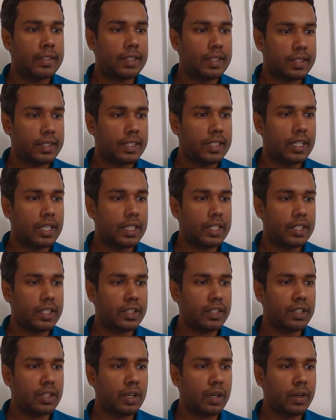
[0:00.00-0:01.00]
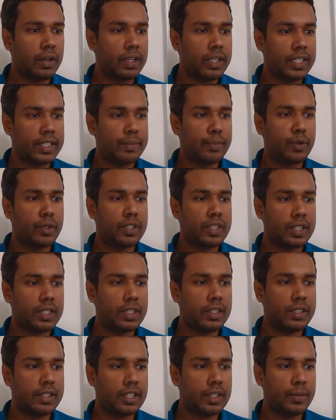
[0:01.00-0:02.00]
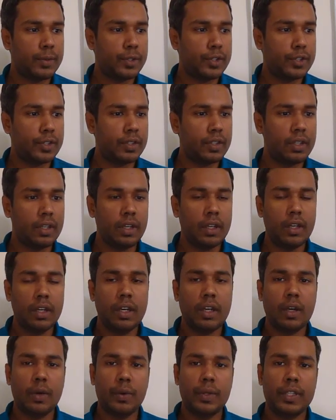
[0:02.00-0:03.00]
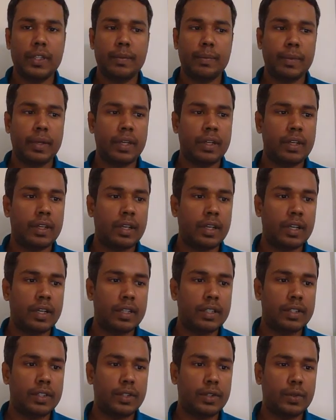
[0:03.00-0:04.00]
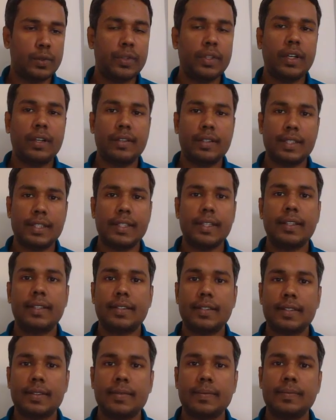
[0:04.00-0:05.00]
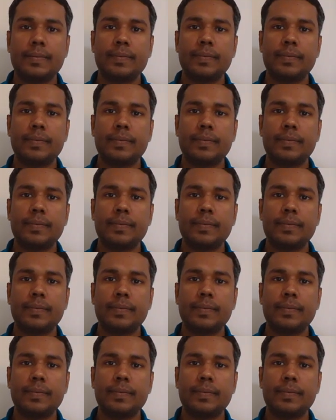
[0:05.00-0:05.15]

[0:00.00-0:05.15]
station or exponential distribution with mean 236.